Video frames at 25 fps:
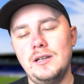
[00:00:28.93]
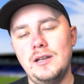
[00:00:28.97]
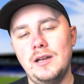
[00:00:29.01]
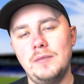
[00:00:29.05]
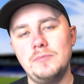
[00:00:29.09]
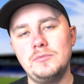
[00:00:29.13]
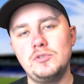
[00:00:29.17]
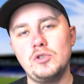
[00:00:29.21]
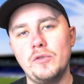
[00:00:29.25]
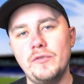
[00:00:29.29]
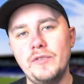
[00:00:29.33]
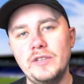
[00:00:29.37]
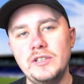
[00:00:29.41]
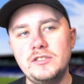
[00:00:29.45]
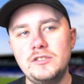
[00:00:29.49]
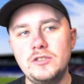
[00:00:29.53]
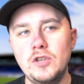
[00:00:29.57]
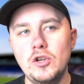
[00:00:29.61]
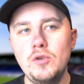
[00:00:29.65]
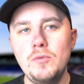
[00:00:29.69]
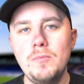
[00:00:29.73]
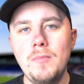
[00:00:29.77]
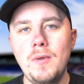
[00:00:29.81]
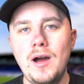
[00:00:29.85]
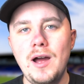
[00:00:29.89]
I'm sort of in
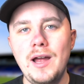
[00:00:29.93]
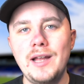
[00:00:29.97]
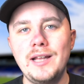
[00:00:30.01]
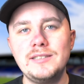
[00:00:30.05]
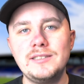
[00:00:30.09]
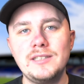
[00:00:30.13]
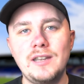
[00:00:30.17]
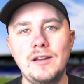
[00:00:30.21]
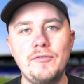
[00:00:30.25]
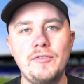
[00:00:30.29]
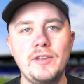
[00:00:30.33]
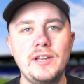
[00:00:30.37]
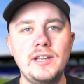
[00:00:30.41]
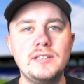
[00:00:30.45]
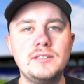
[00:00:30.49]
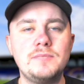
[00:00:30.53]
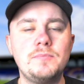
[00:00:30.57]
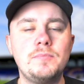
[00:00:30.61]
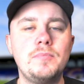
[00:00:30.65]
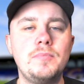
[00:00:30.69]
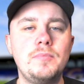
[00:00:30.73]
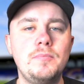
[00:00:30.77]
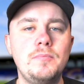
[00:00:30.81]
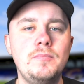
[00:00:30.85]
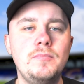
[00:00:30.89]
two minds, and I think
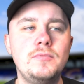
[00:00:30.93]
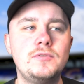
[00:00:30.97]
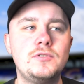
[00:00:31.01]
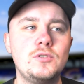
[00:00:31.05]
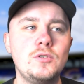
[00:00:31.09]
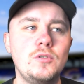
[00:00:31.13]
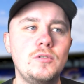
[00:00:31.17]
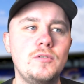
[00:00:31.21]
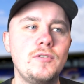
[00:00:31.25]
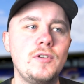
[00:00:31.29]
it's sort